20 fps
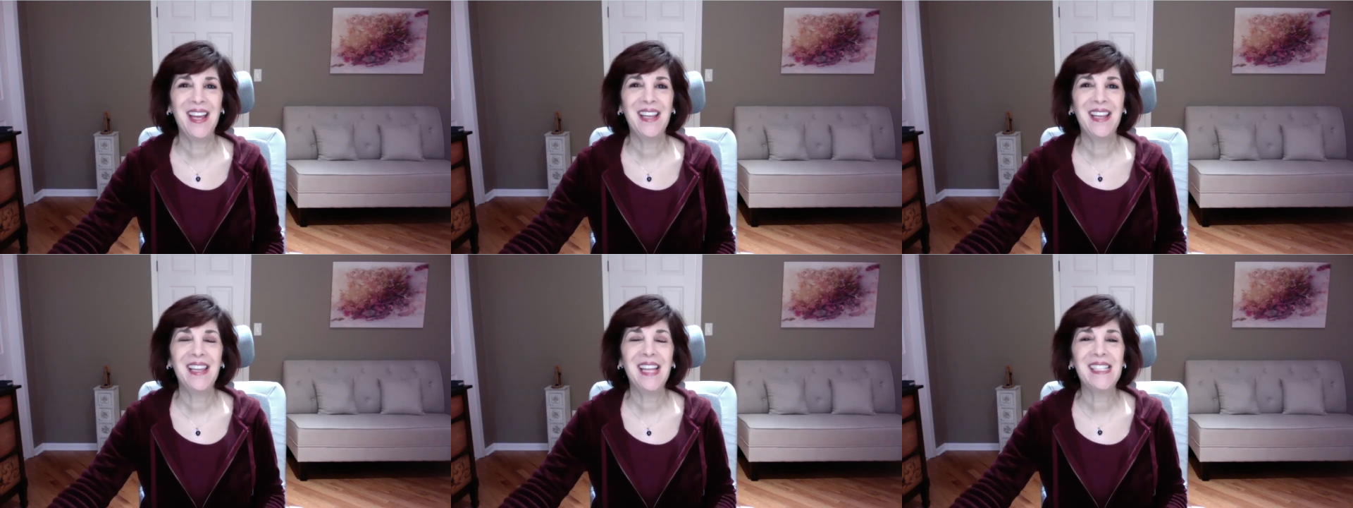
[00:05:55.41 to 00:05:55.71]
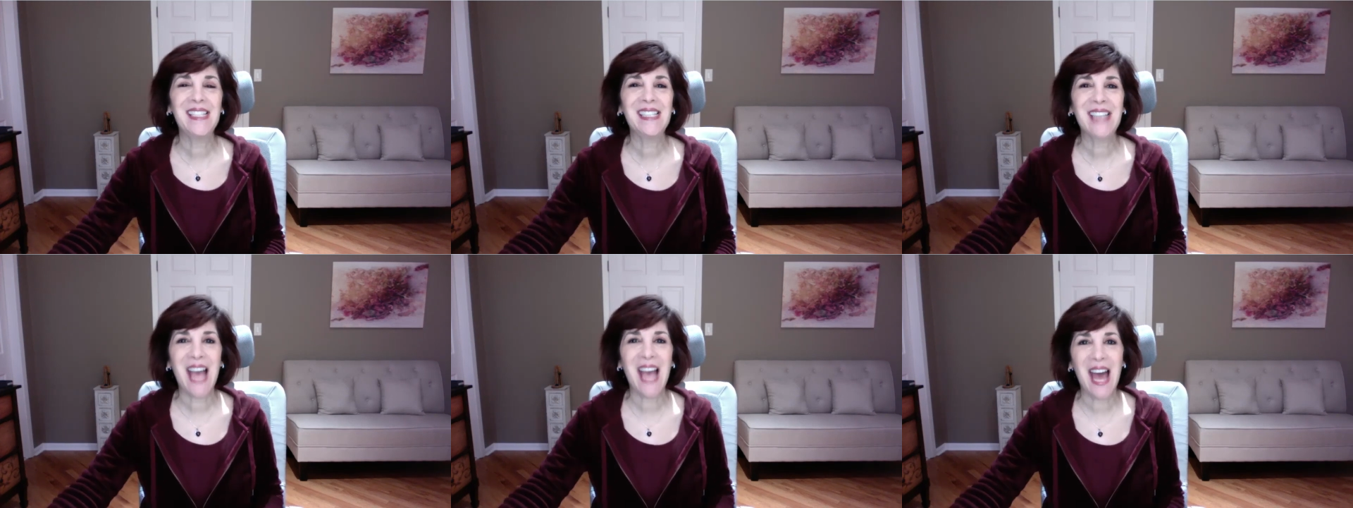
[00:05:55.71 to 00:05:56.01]

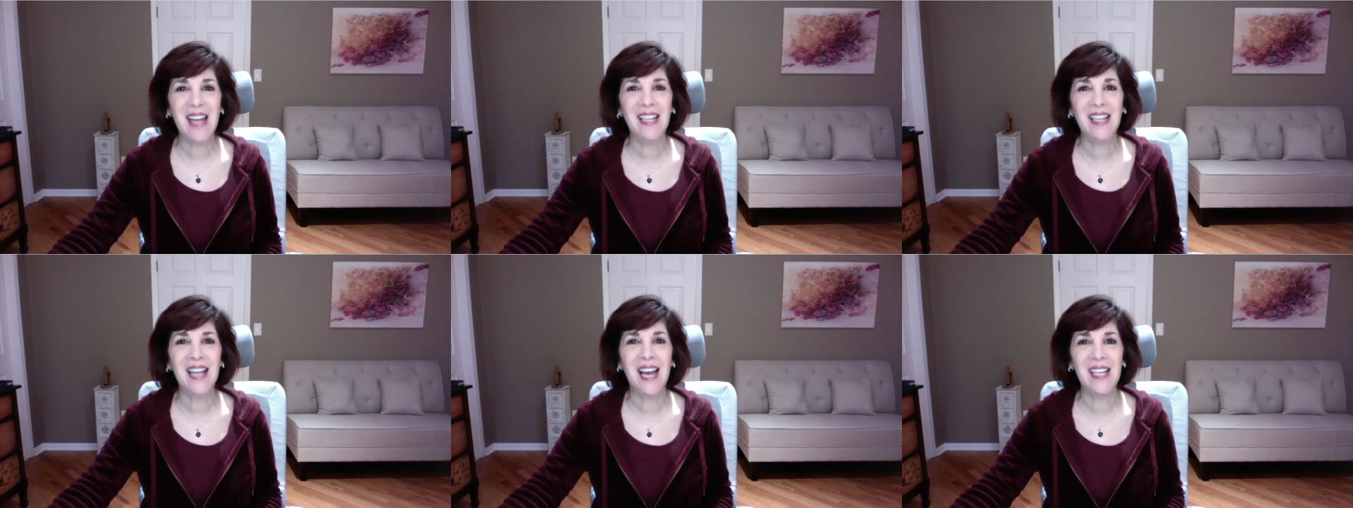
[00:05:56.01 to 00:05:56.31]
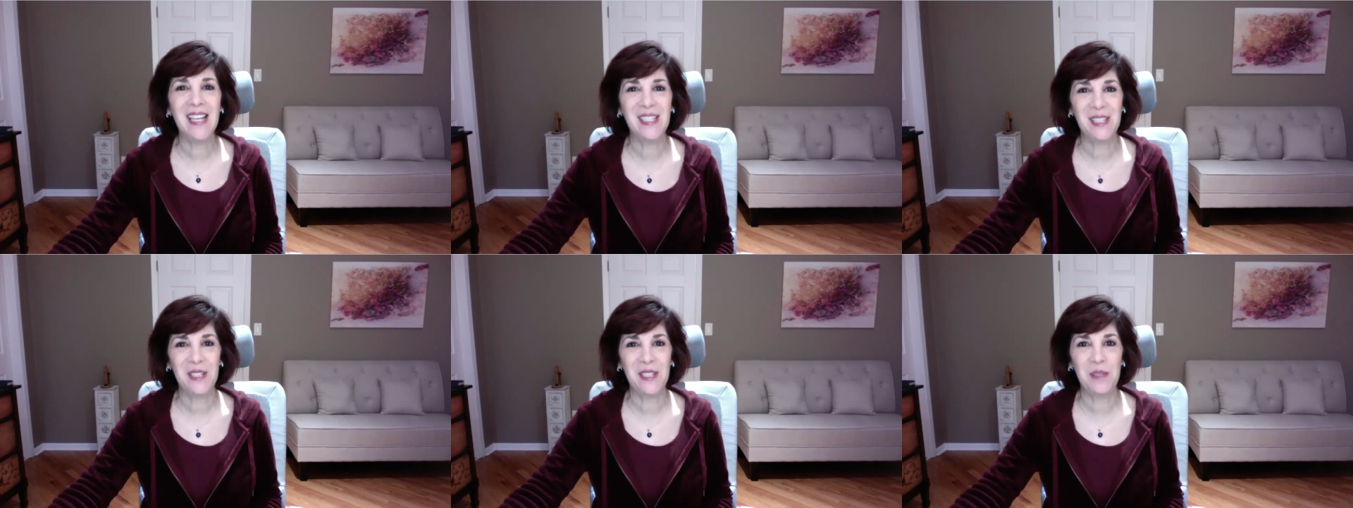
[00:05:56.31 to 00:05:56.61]
Let's
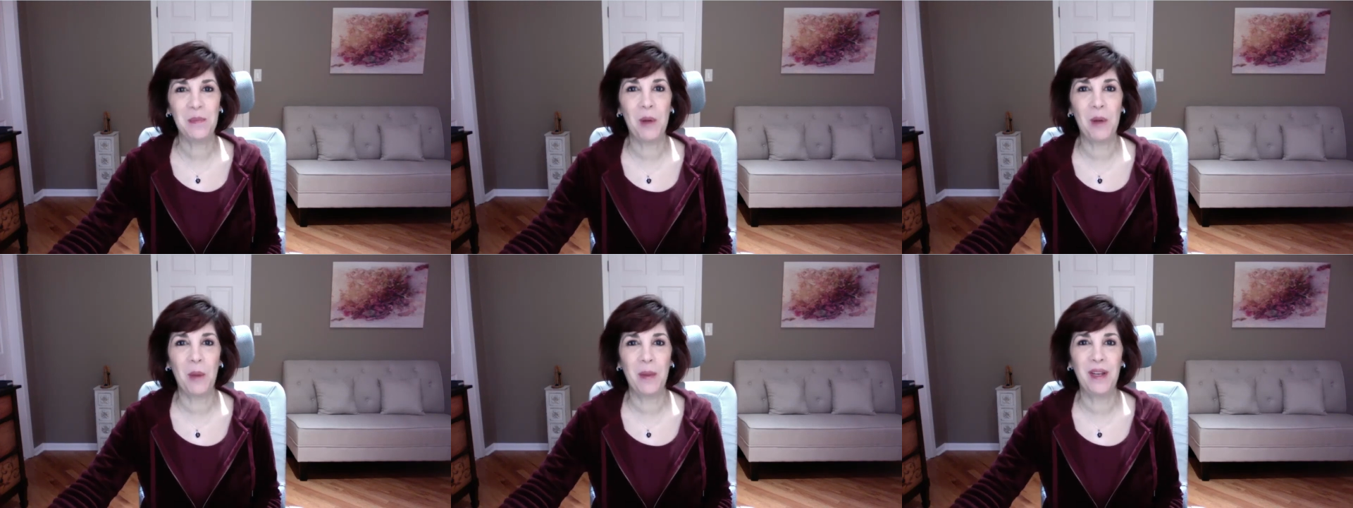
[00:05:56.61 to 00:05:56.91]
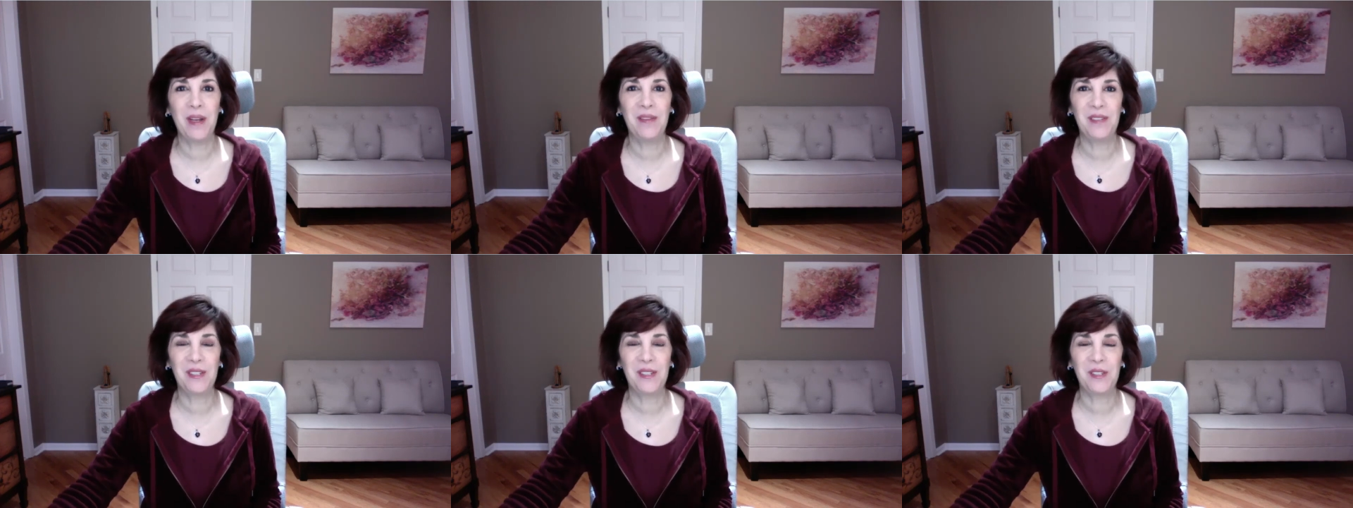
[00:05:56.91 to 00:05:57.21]
catalyze this moment
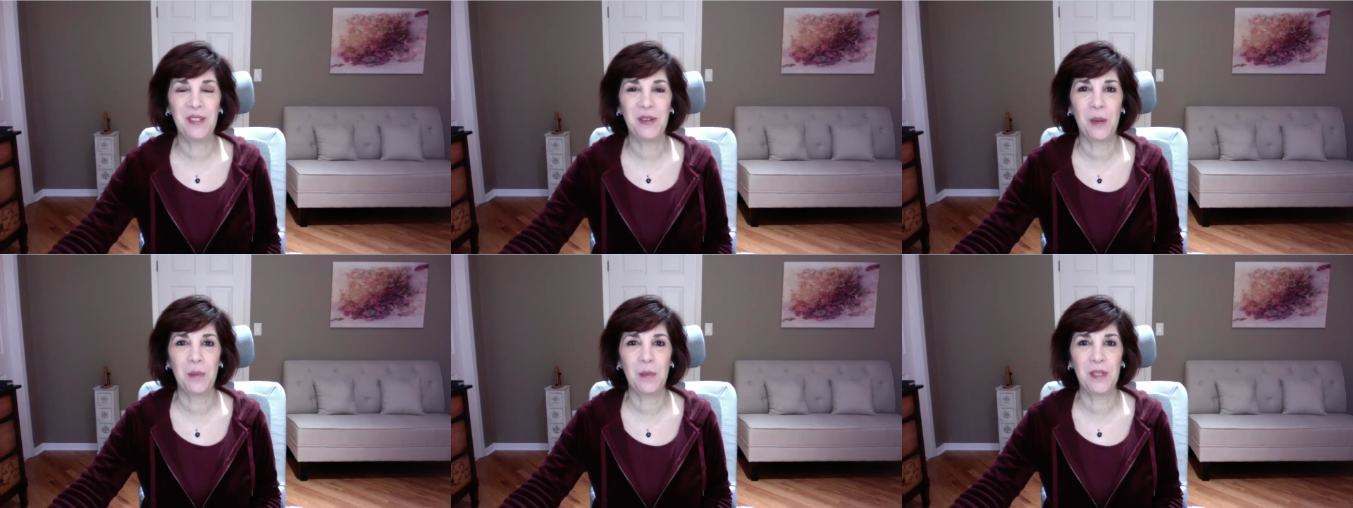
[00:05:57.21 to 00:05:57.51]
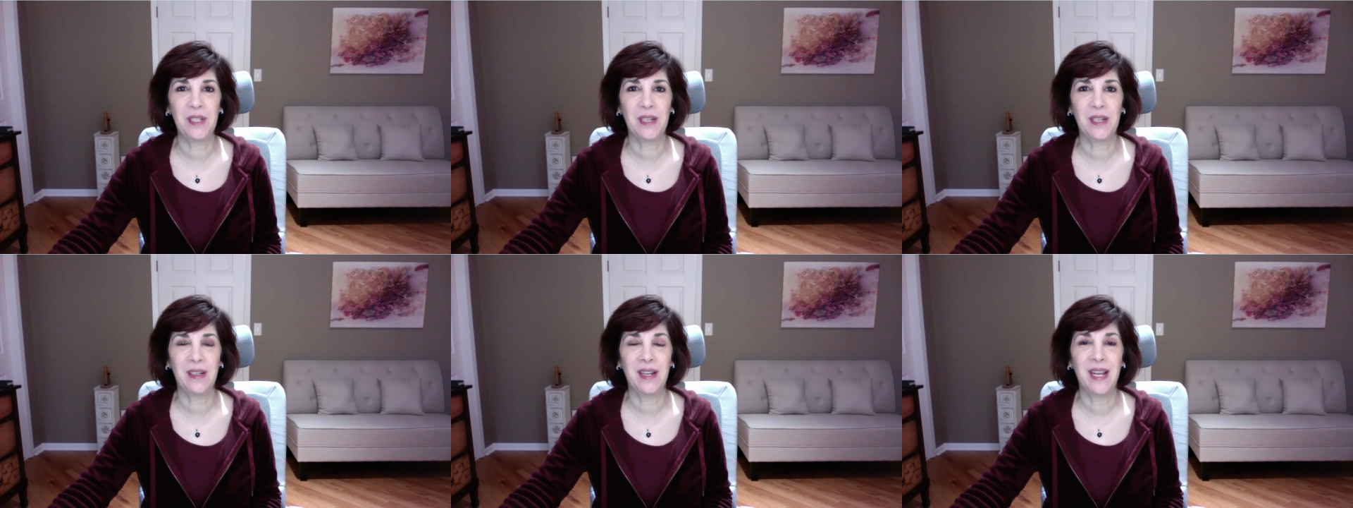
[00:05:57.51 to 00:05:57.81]
of
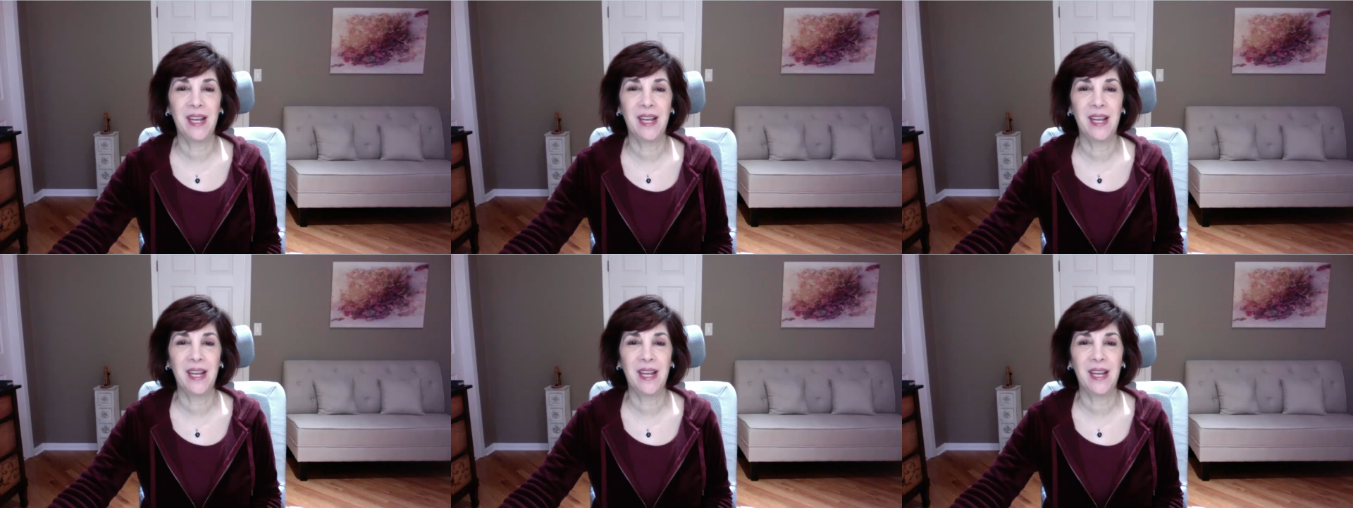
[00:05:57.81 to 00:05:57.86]
disruption